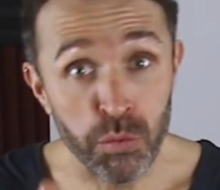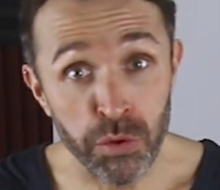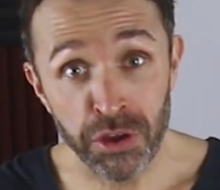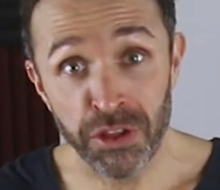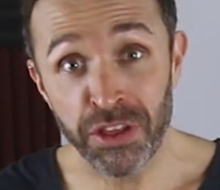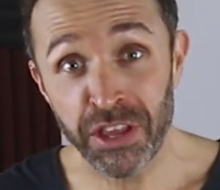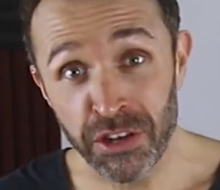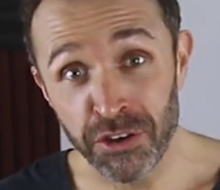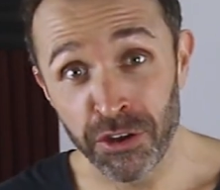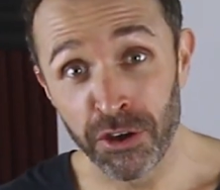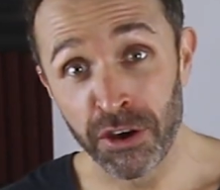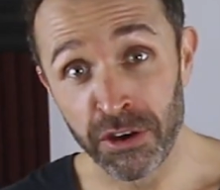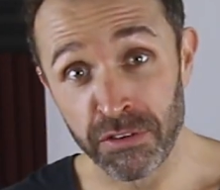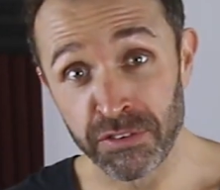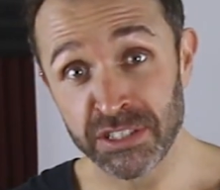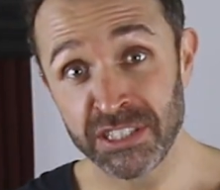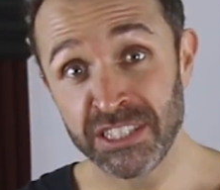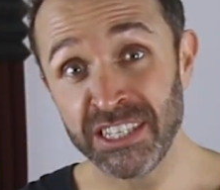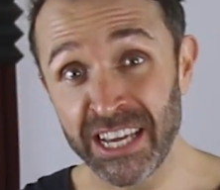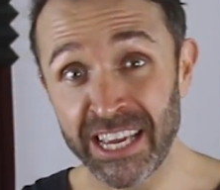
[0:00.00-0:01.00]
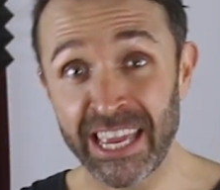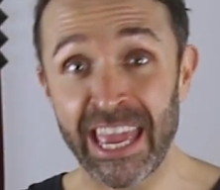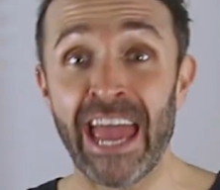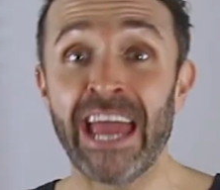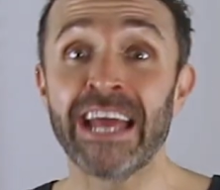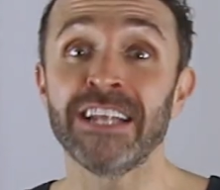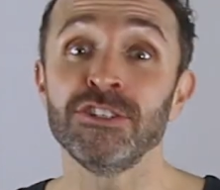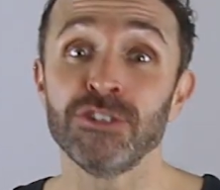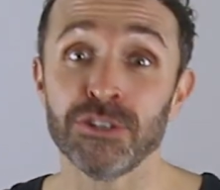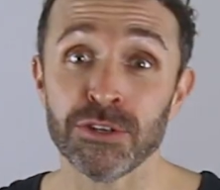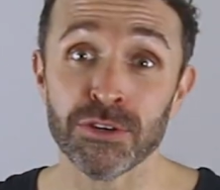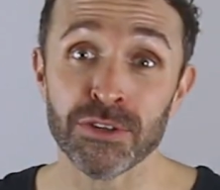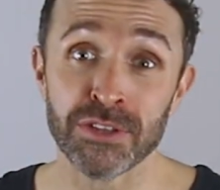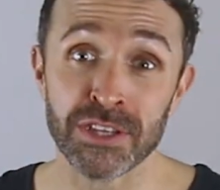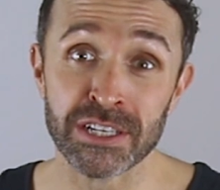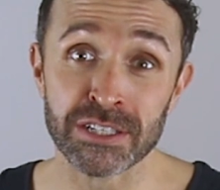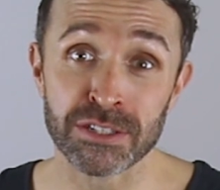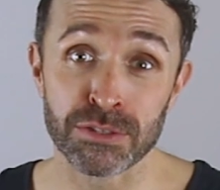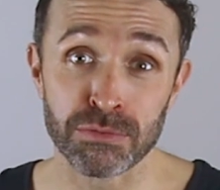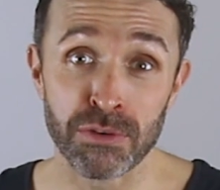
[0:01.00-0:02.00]
really nervous, you can do
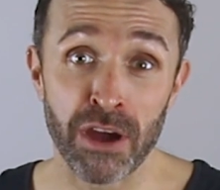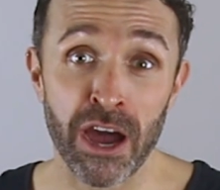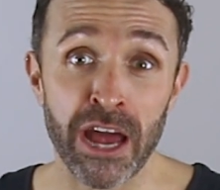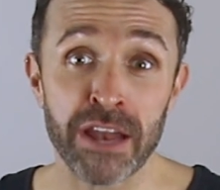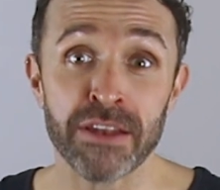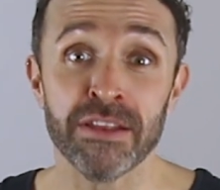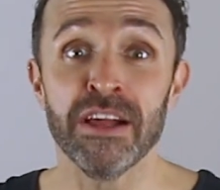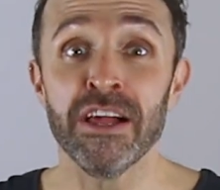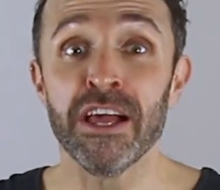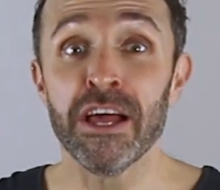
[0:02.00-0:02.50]
this, right?